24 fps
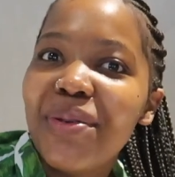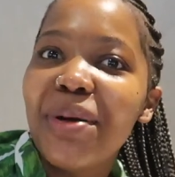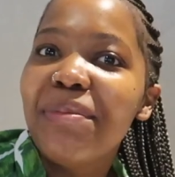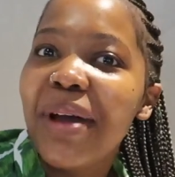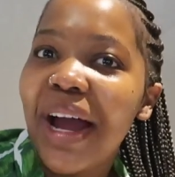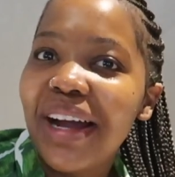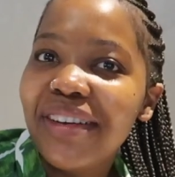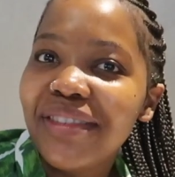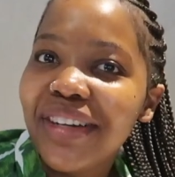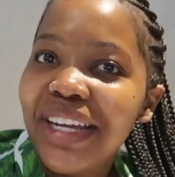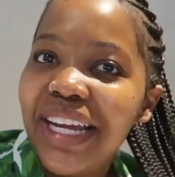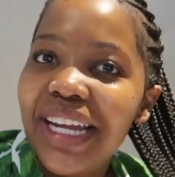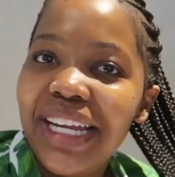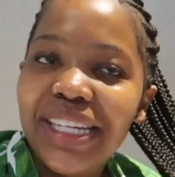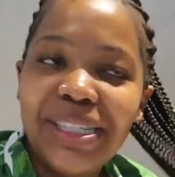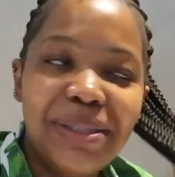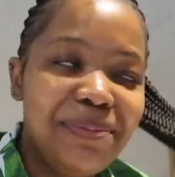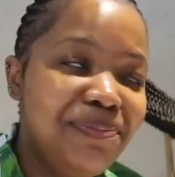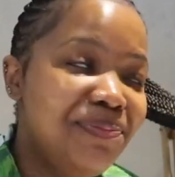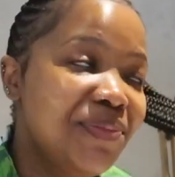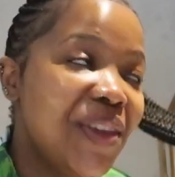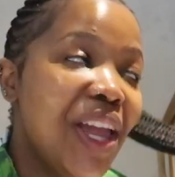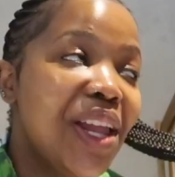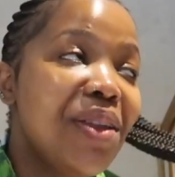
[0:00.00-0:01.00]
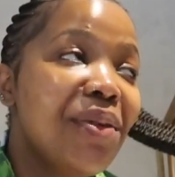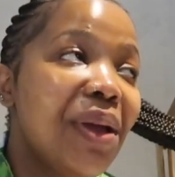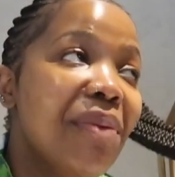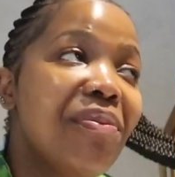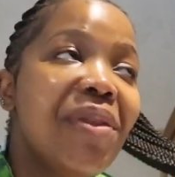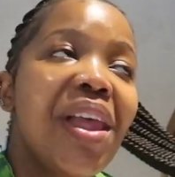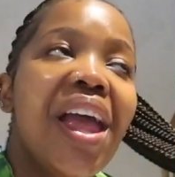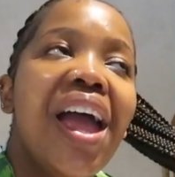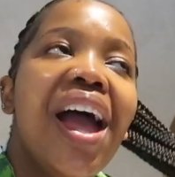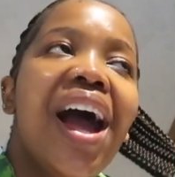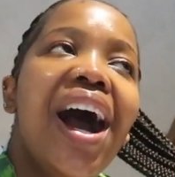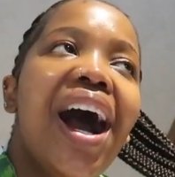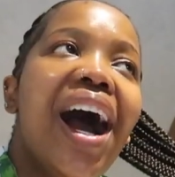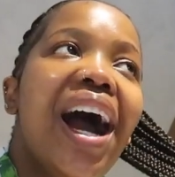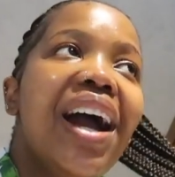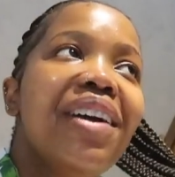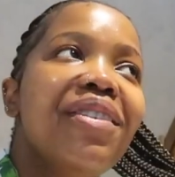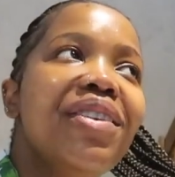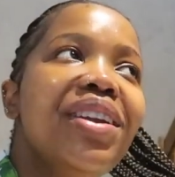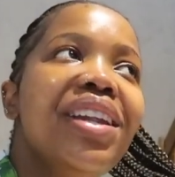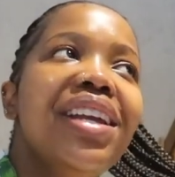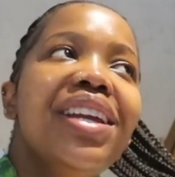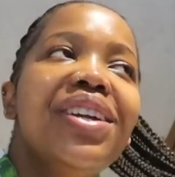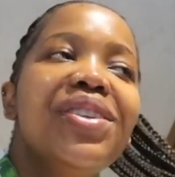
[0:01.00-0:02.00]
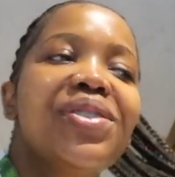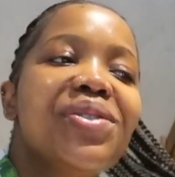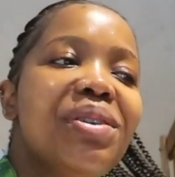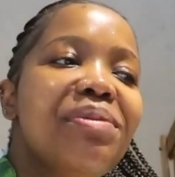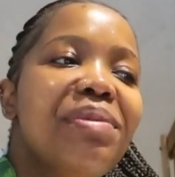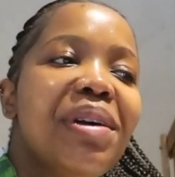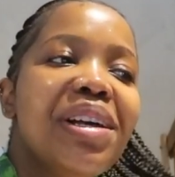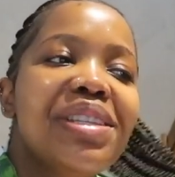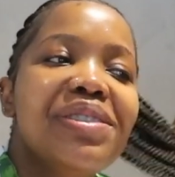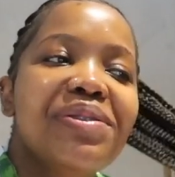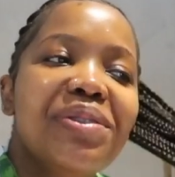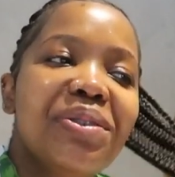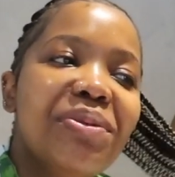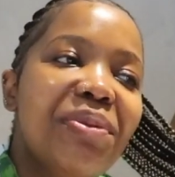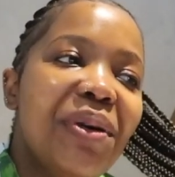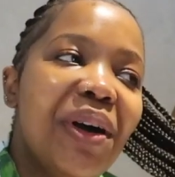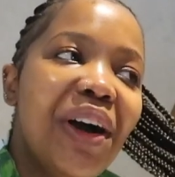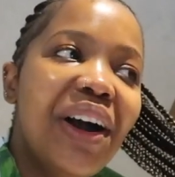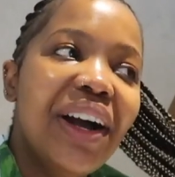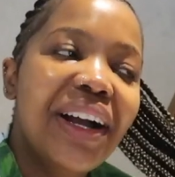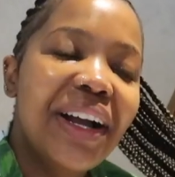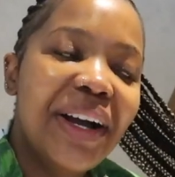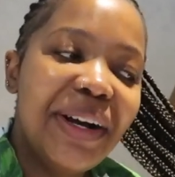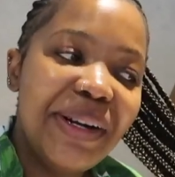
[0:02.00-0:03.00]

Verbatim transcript: were married. Anyway, I really enjoyed Mansfield Park.